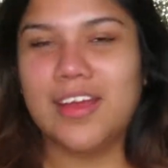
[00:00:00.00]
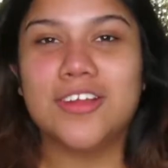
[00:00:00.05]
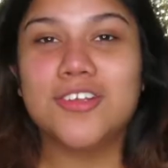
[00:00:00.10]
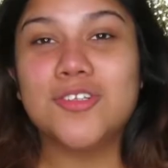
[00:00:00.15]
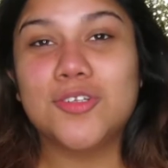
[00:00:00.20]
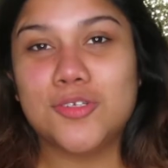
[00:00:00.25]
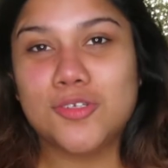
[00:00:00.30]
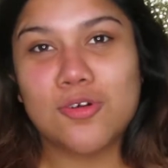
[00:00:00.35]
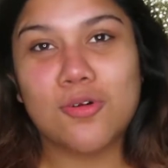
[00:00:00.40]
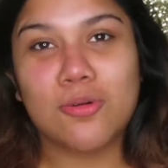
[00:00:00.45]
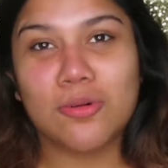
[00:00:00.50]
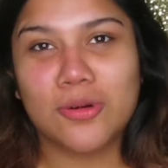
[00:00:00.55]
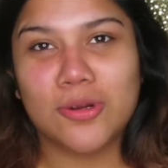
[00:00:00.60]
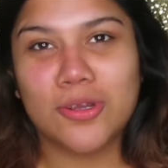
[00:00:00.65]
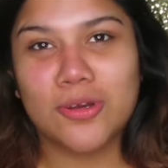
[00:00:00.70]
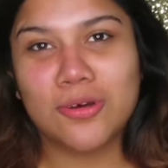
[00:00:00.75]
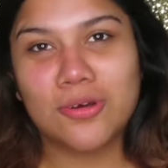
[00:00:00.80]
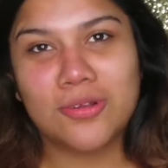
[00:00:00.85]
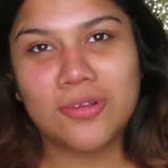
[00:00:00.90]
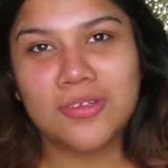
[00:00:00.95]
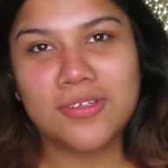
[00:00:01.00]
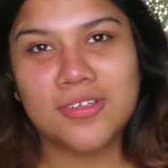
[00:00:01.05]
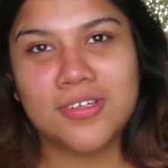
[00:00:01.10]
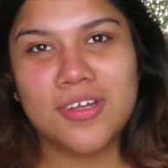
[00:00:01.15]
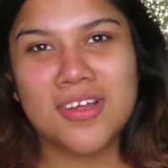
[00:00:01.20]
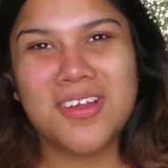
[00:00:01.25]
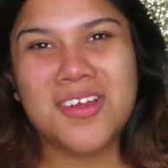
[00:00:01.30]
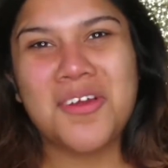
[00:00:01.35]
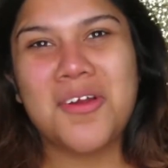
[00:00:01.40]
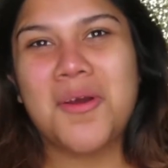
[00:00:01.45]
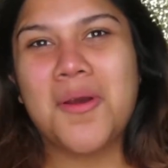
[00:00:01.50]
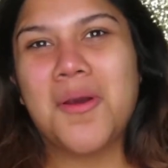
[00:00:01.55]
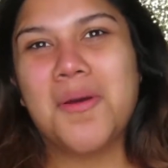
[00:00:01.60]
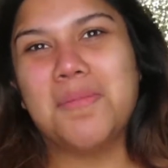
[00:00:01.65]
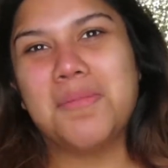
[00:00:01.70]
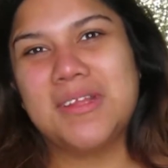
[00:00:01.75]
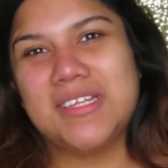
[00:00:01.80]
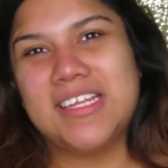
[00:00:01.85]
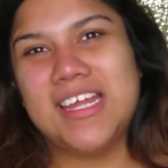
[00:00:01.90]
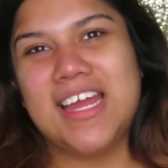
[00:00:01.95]
a tutorial,
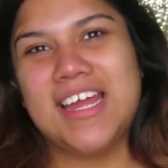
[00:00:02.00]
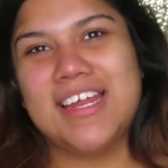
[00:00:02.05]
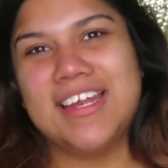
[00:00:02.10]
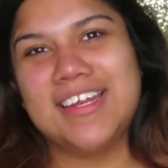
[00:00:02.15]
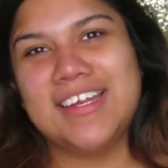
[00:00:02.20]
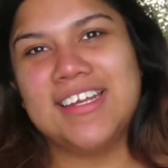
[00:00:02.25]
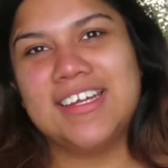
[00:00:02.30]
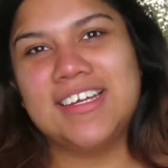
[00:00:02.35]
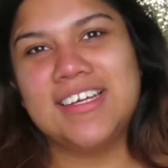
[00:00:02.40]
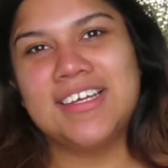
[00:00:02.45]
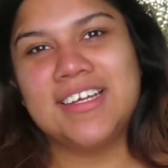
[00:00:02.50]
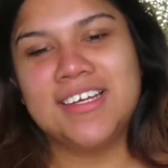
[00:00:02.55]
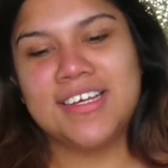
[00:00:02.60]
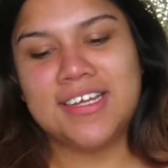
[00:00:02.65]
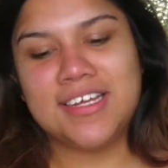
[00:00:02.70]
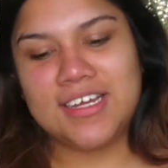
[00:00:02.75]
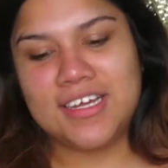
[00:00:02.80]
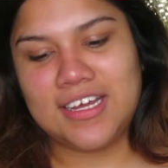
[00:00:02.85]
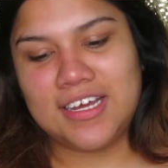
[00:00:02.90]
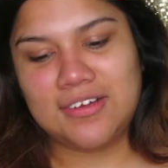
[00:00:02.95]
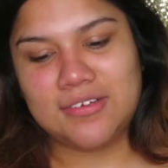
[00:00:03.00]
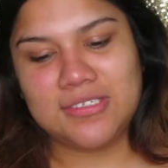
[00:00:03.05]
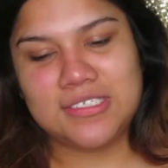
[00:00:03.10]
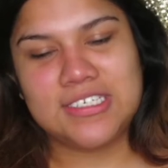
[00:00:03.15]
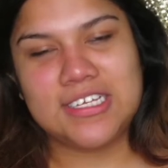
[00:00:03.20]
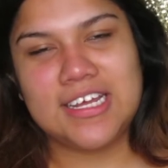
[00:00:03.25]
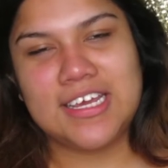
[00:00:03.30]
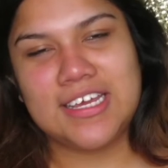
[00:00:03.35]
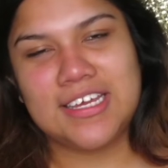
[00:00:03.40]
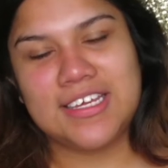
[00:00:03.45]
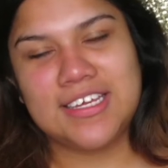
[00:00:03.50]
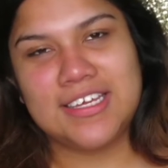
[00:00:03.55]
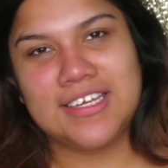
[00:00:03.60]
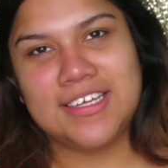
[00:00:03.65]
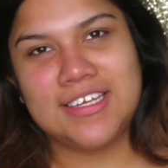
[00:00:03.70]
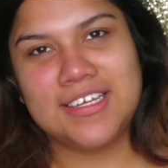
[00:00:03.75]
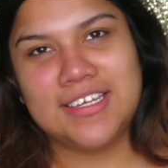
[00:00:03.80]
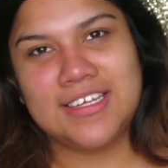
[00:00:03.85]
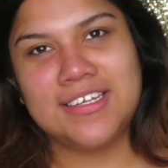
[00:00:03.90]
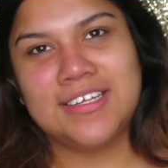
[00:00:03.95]
but then I was like,
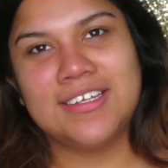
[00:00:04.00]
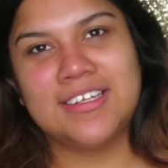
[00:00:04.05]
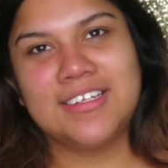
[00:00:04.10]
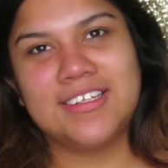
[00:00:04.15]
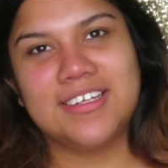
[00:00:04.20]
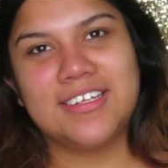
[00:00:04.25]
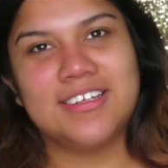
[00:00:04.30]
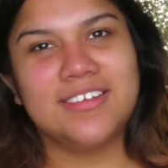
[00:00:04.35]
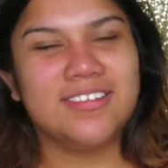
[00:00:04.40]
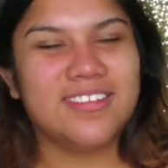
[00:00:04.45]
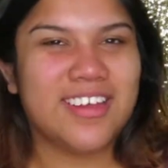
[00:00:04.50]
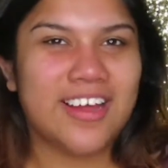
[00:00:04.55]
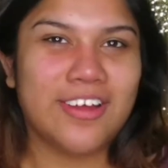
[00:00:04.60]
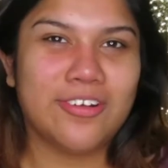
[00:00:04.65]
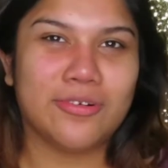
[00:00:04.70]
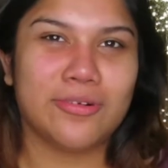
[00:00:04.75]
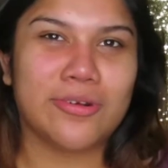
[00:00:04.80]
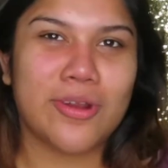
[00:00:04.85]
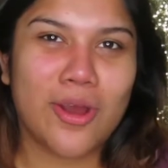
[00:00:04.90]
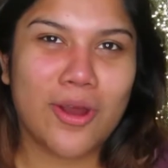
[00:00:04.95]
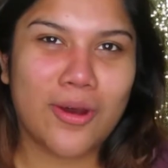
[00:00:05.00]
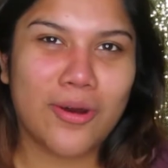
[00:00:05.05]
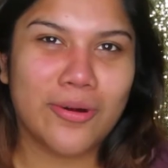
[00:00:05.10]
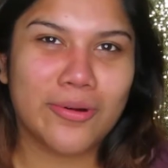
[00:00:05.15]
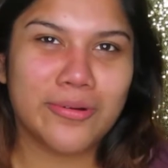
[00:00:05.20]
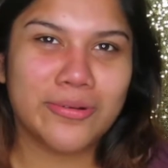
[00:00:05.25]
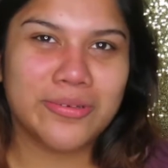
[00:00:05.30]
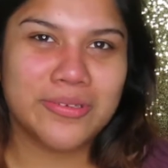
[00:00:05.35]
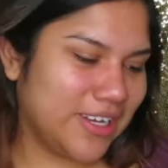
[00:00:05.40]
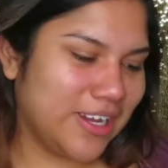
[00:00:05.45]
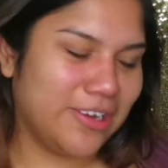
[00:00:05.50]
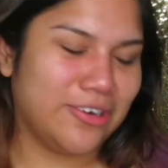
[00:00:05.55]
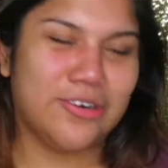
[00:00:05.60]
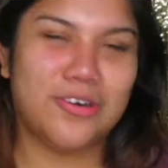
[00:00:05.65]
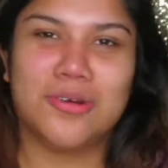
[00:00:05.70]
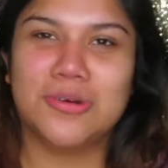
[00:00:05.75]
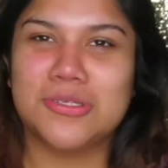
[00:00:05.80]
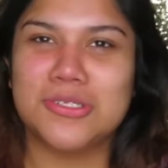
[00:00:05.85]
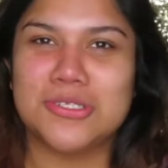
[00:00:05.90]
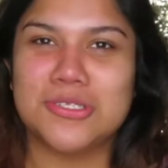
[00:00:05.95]
I don't know
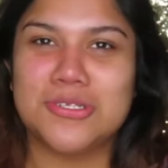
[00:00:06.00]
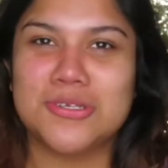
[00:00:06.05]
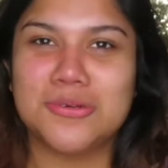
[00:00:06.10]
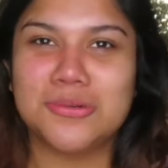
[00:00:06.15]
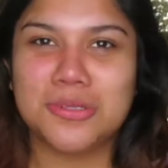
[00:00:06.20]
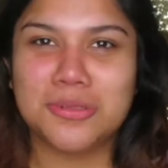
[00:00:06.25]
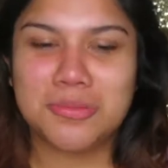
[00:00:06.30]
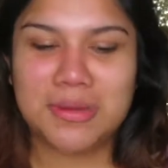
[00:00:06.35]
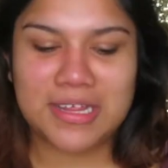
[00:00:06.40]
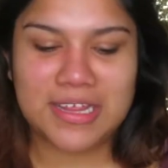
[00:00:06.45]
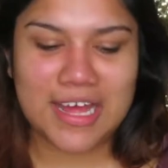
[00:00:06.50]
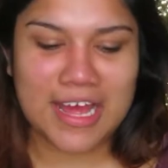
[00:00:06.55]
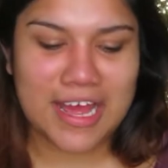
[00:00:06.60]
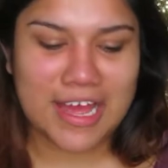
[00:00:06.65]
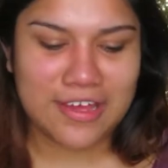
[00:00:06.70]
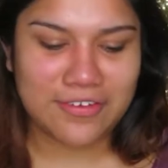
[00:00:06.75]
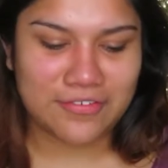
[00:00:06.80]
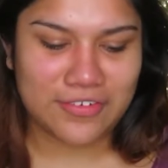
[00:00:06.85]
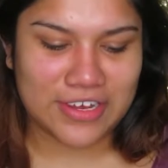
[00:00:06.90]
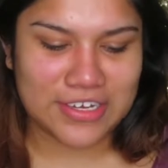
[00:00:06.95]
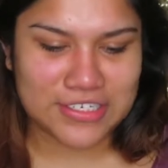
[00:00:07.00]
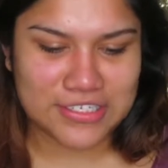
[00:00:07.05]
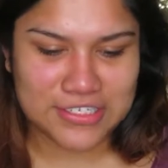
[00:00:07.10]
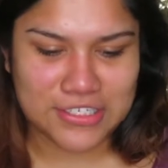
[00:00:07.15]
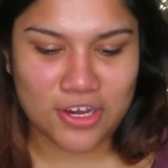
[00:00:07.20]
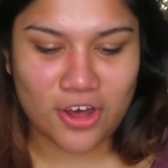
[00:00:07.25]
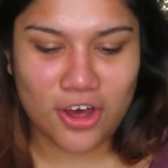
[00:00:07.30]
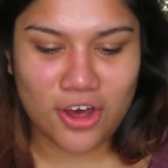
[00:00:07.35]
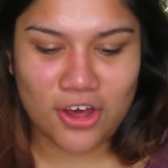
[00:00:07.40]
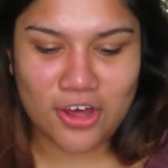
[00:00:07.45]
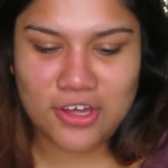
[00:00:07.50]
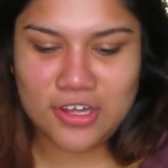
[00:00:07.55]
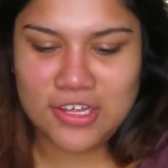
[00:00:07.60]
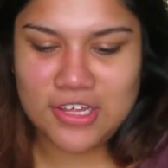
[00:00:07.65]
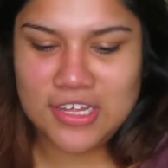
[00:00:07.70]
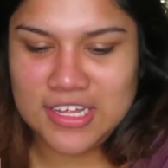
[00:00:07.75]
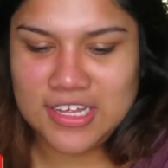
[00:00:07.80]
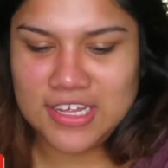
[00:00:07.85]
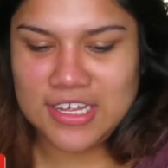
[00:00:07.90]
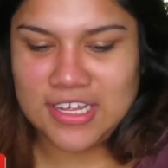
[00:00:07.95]
what to do with my life. I saw
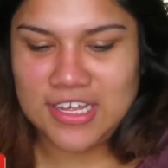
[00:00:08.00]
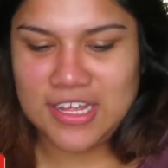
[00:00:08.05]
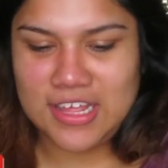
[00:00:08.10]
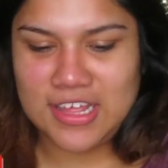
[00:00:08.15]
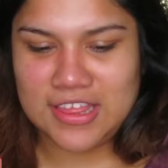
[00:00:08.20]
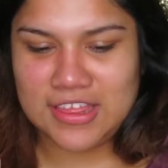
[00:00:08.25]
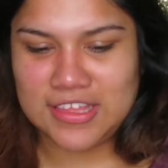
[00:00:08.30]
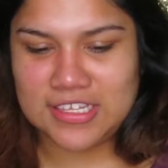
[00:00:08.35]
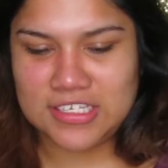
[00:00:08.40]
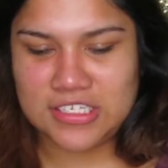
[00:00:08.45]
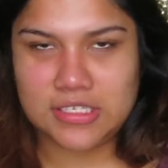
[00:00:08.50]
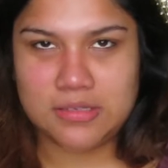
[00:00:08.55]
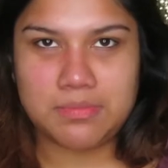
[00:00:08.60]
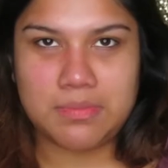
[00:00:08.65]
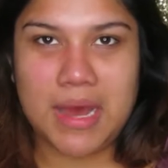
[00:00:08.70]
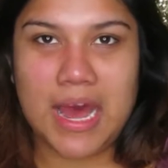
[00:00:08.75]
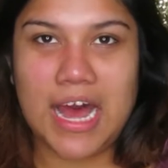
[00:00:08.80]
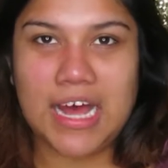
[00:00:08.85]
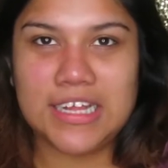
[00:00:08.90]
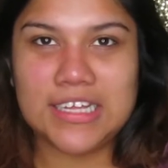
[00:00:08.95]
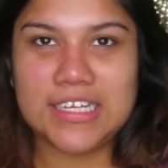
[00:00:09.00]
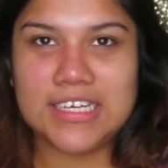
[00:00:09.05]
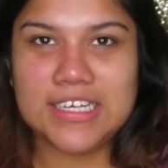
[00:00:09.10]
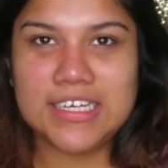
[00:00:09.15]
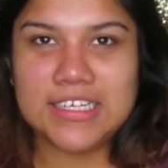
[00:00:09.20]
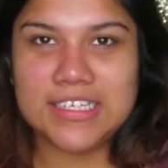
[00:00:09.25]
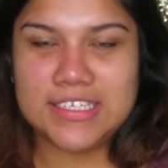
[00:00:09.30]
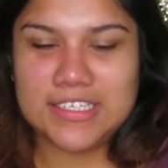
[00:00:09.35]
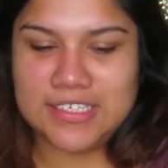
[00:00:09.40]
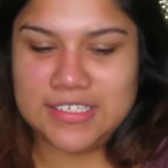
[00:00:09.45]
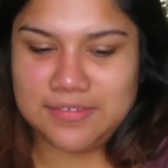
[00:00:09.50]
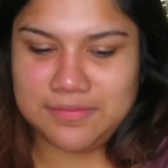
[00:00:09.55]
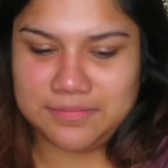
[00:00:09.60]
this palette